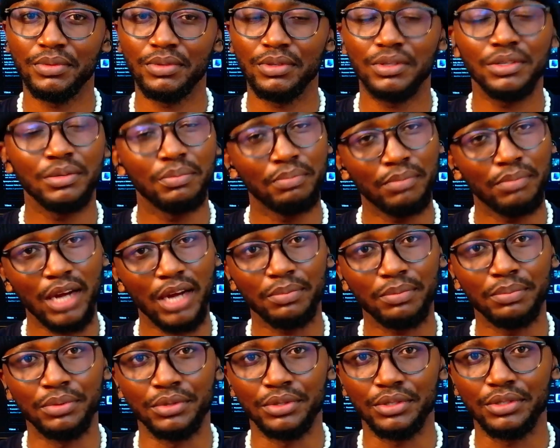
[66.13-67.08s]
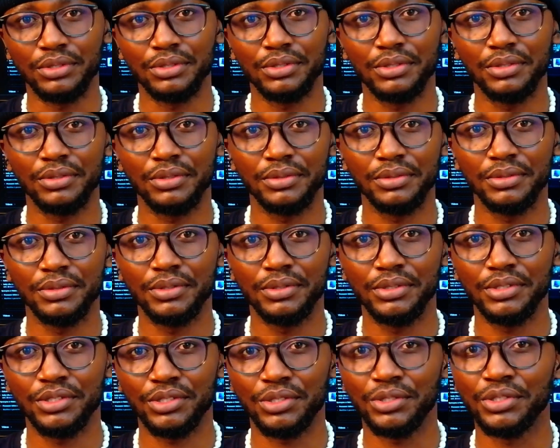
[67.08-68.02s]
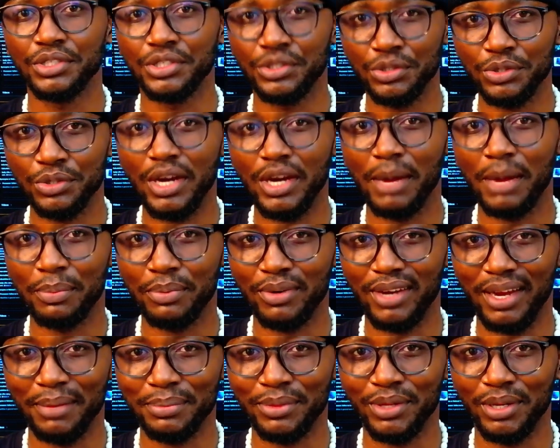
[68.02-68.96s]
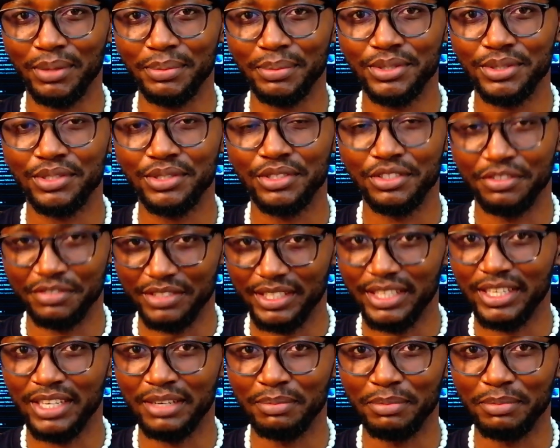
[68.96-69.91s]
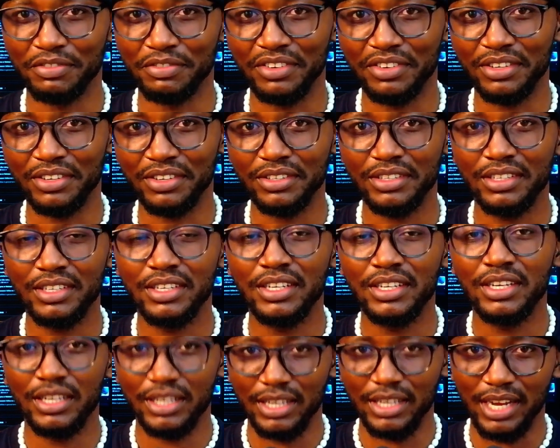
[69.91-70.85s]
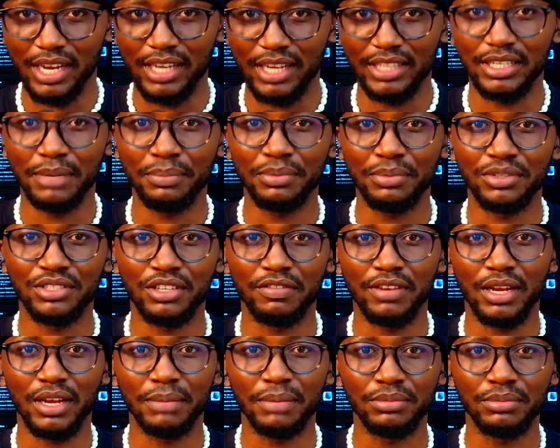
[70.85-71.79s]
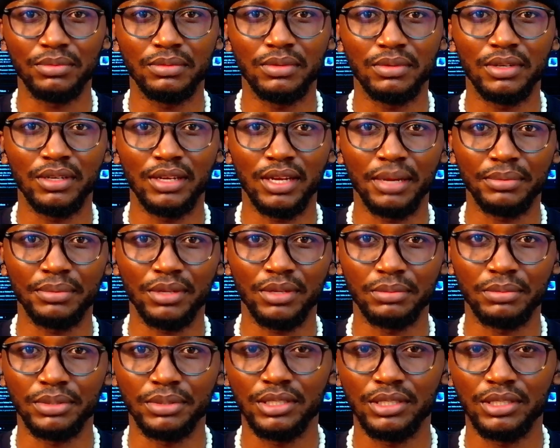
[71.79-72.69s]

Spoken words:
MacBook. So you know Apple laptops, you've seen it before. There are examples of laptops.